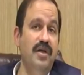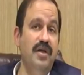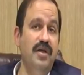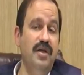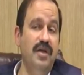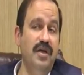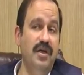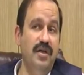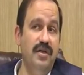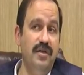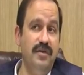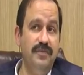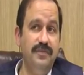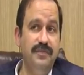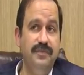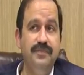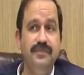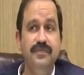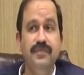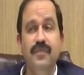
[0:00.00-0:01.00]
care,
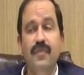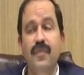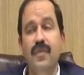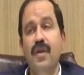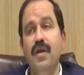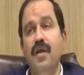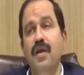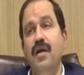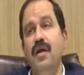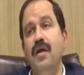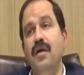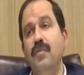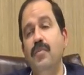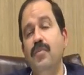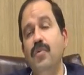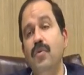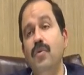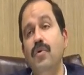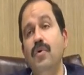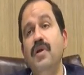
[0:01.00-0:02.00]

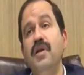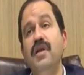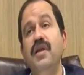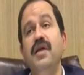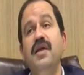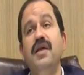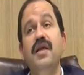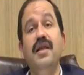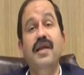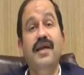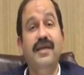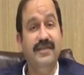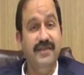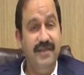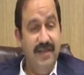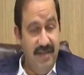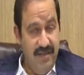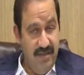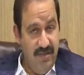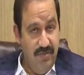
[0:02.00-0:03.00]
Apollo Clinical
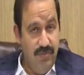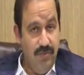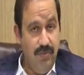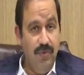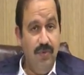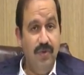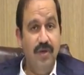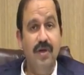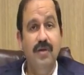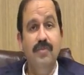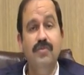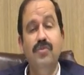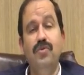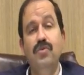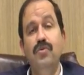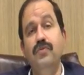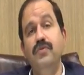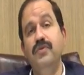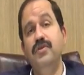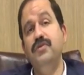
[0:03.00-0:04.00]
Excellence Program,
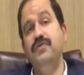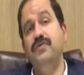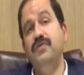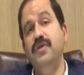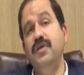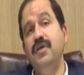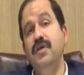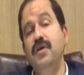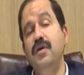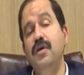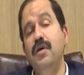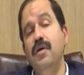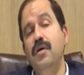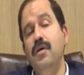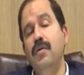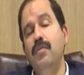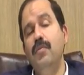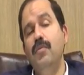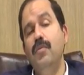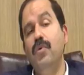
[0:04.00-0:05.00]
through which we
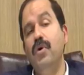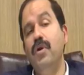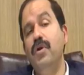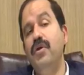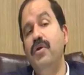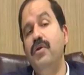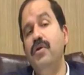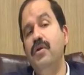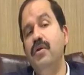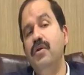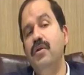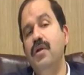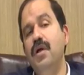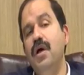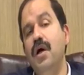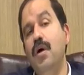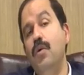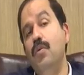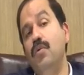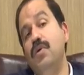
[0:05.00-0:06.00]
monitor the
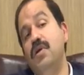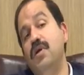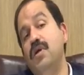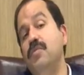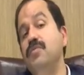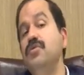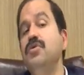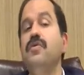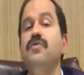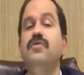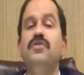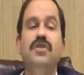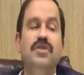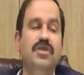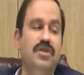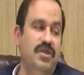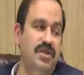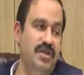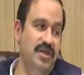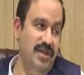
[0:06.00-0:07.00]
outcomes of
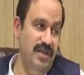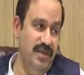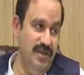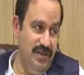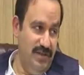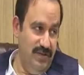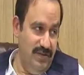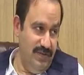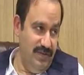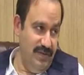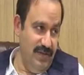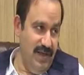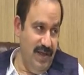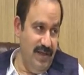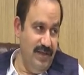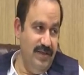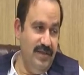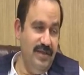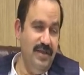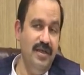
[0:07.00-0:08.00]
surgeries
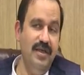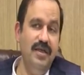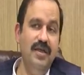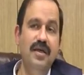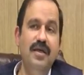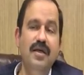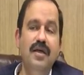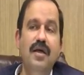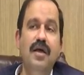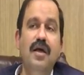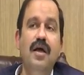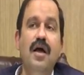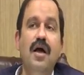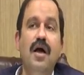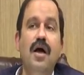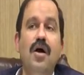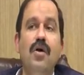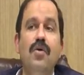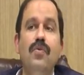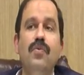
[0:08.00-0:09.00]
and see
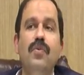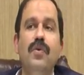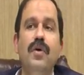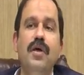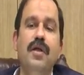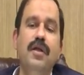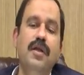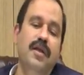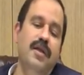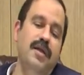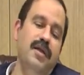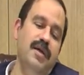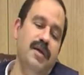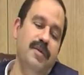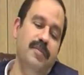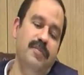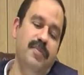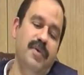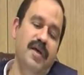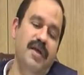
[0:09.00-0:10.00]
how we are in
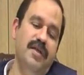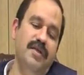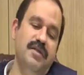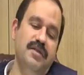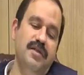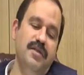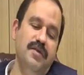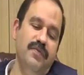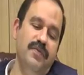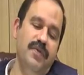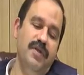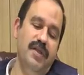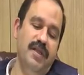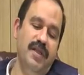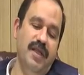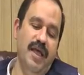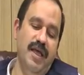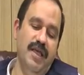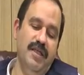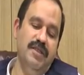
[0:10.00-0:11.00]
comparison with
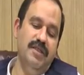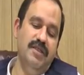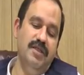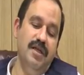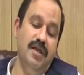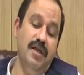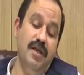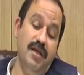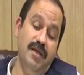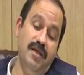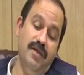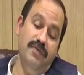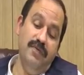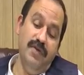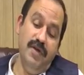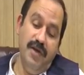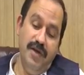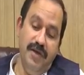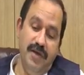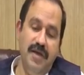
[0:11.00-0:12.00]
national and
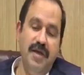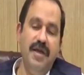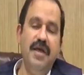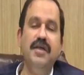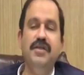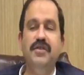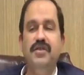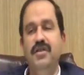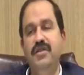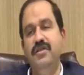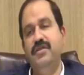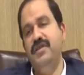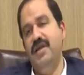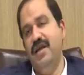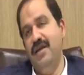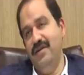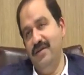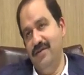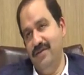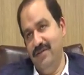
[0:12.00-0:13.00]
even international
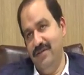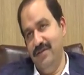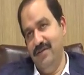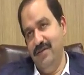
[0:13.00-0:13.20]
standards.